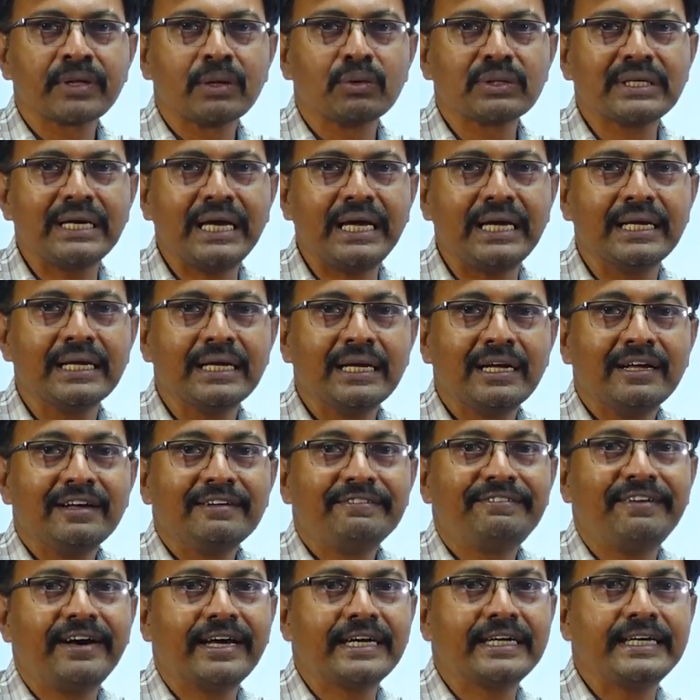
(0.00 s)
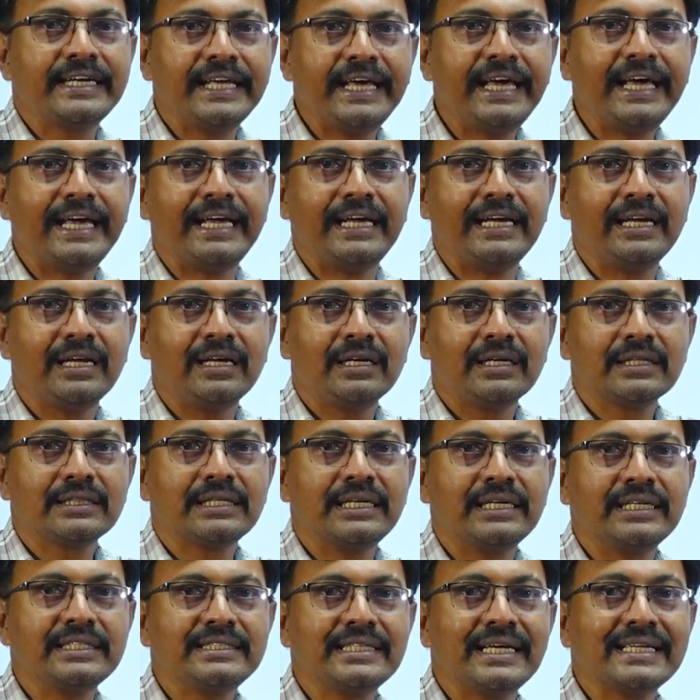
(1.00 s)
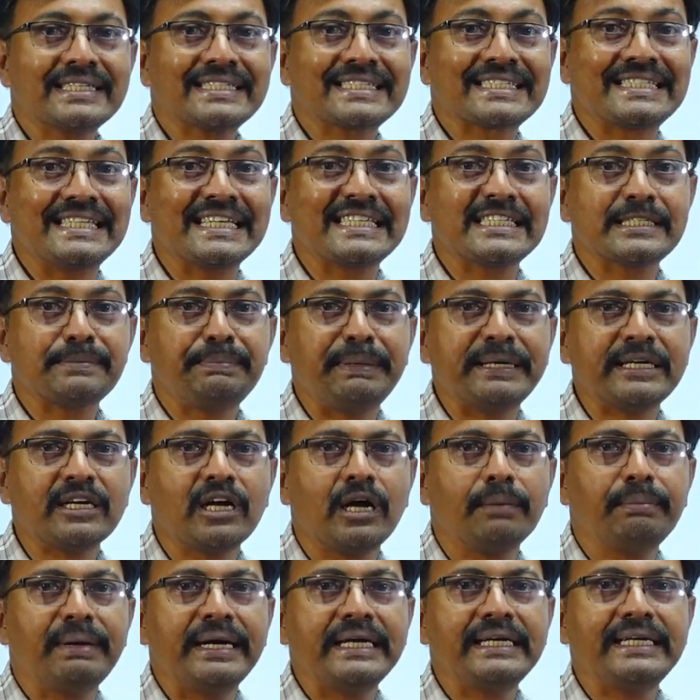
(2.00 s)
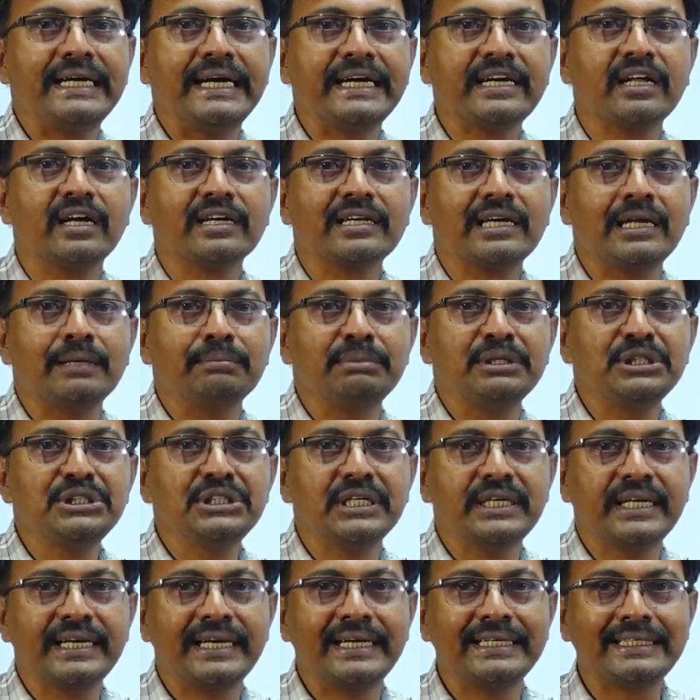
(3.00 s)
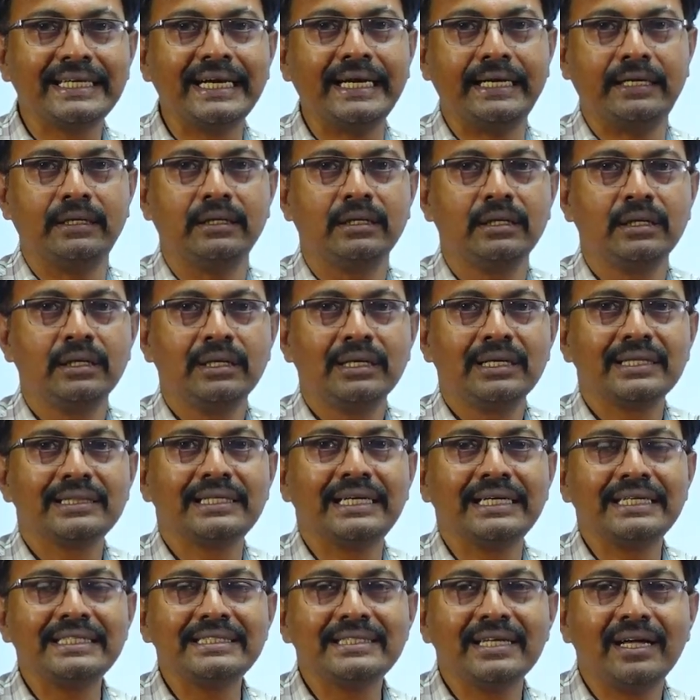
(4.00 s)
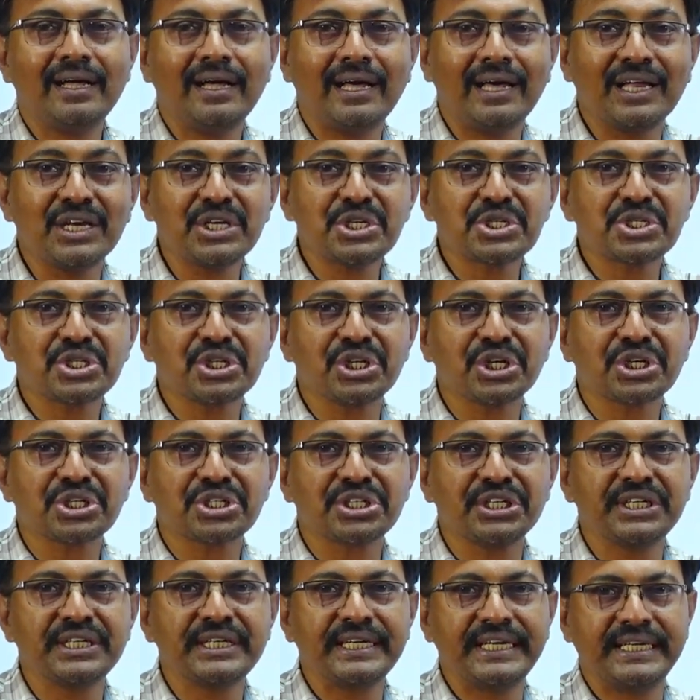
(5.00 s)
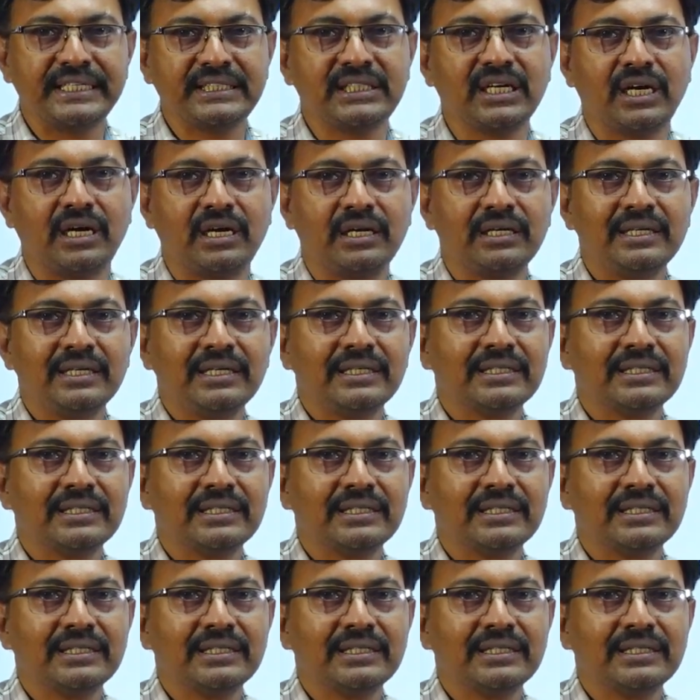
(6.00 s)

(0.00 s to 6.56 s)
Okay, for a day that is a 6 petabyte data can be generated. That is a unstructured data.